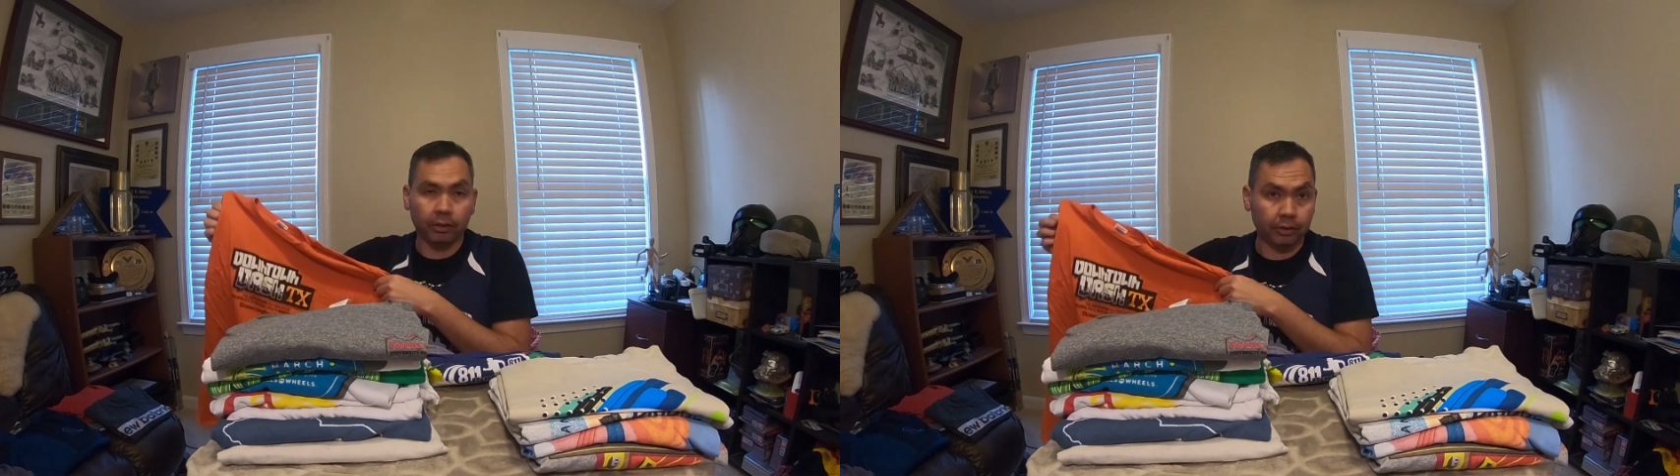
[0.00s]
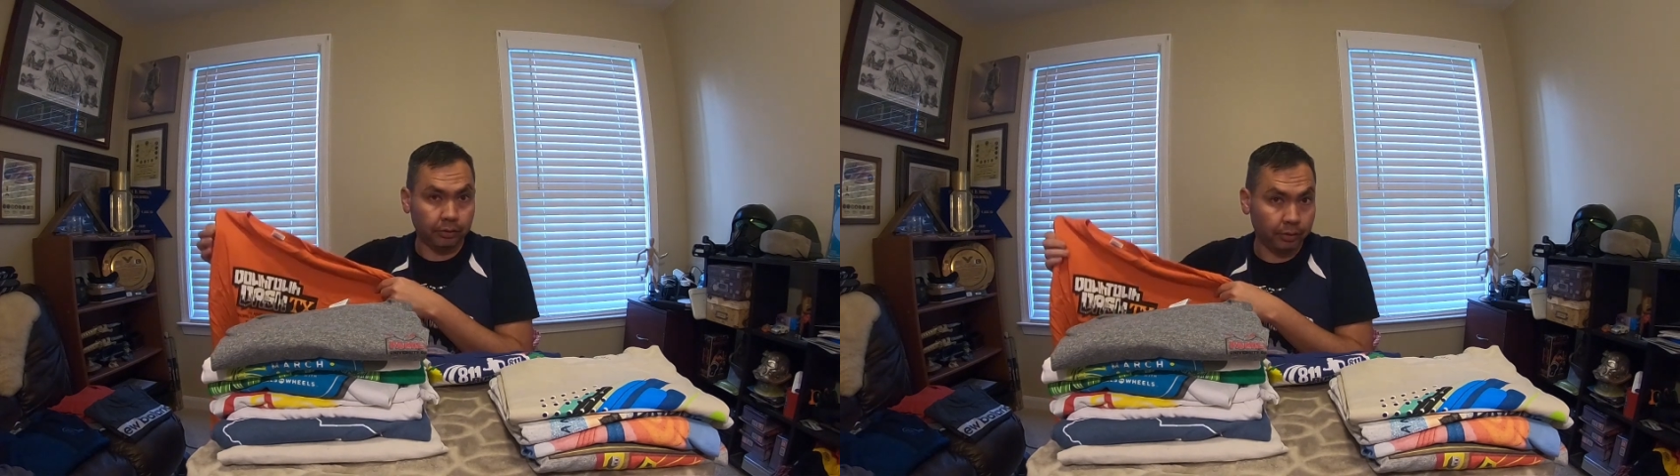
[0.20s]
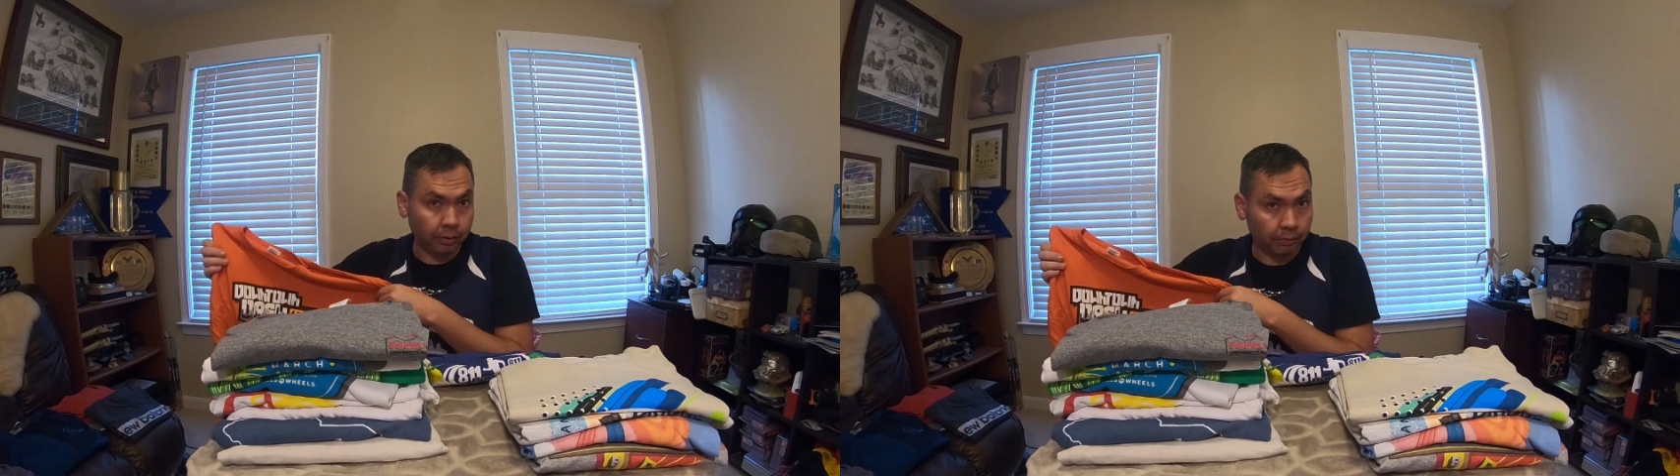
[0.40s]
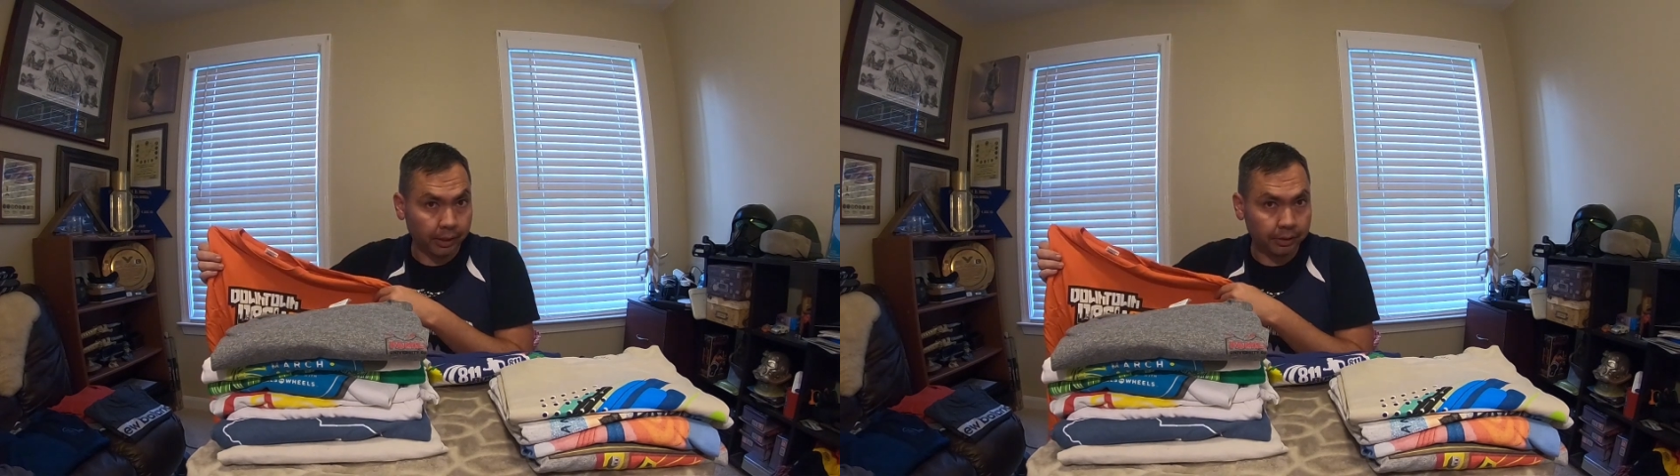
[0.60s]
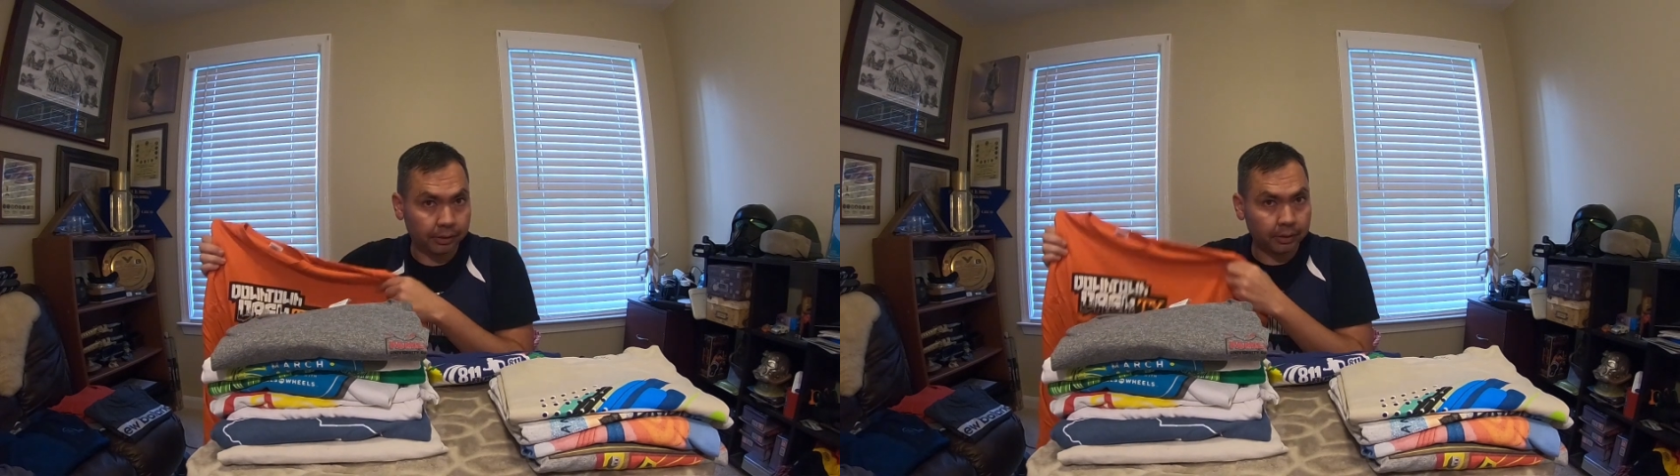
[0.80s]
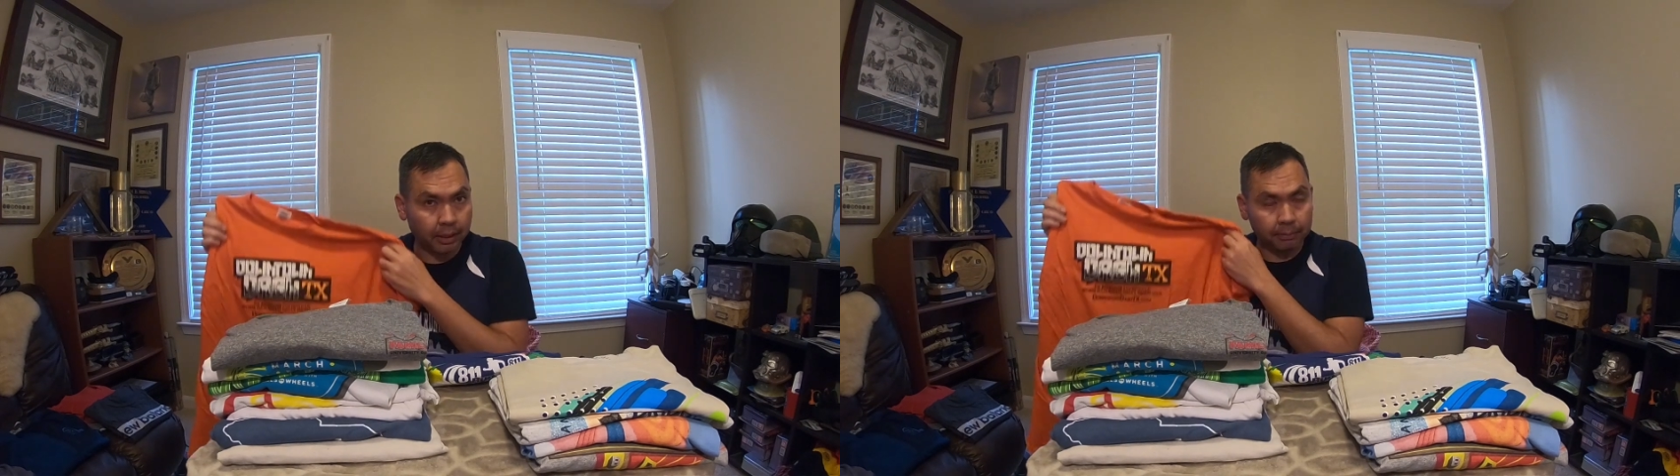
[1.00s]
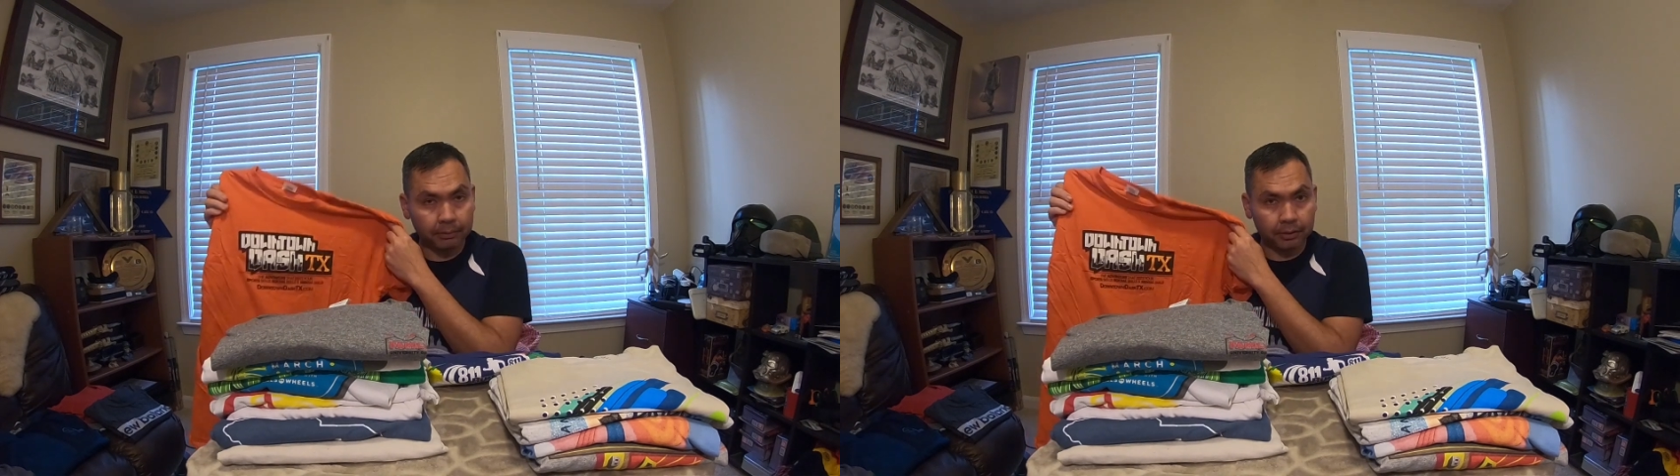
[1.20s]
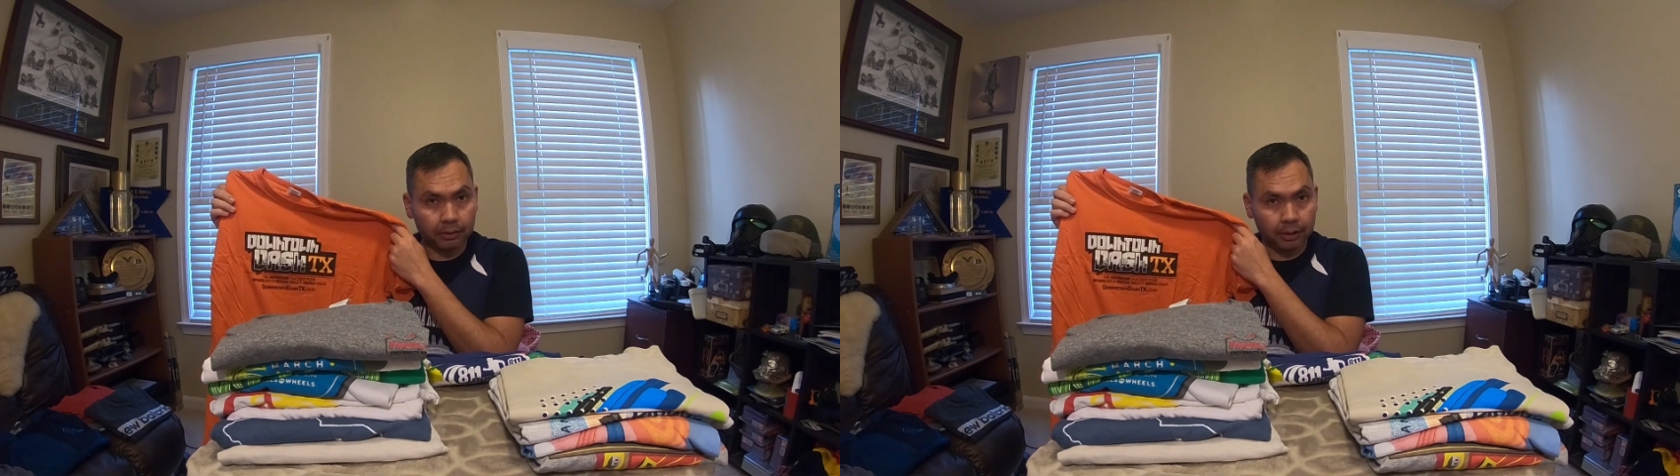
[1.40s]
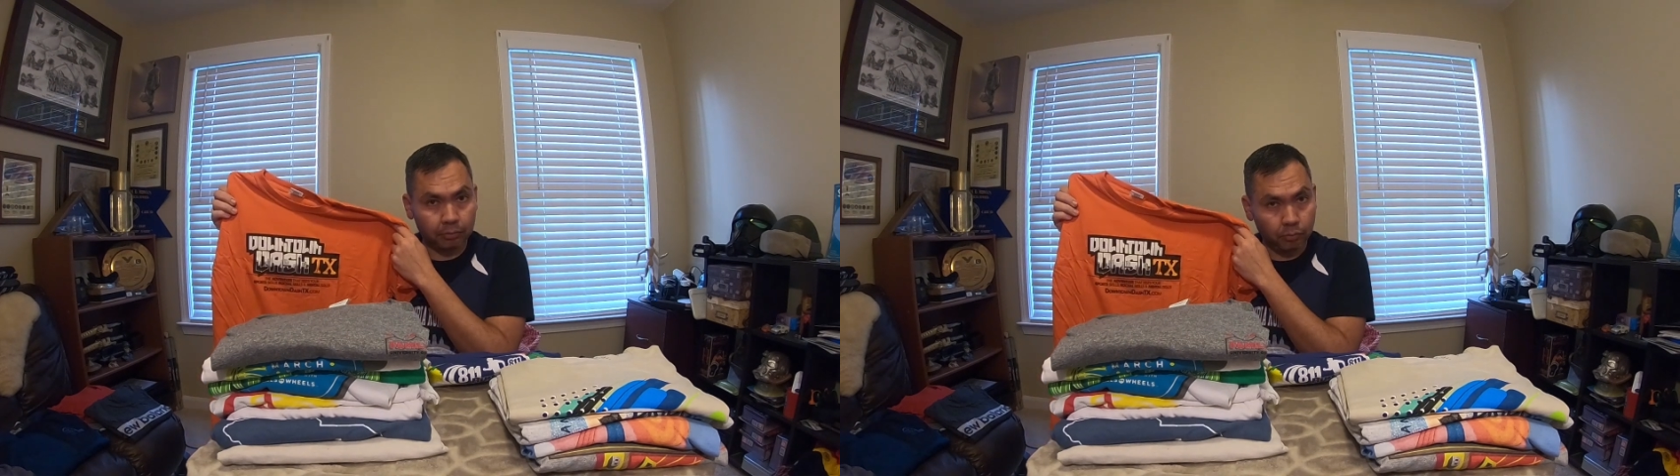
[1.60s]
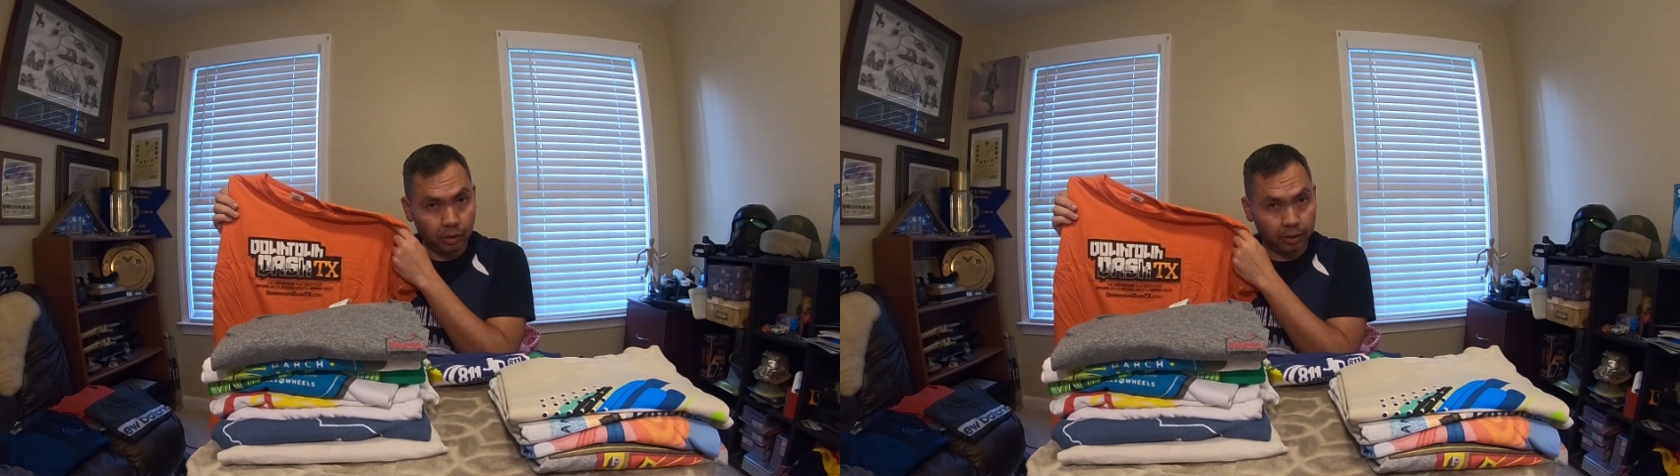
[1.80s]
I'll still do the race. I'm just like,
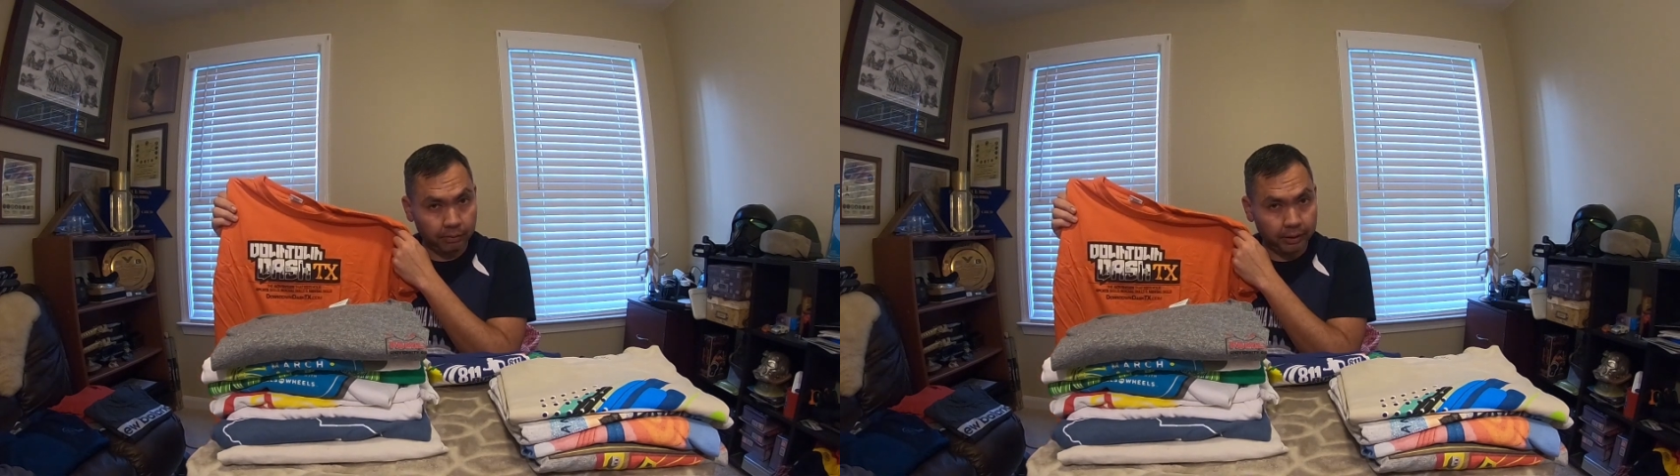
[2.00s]
well, could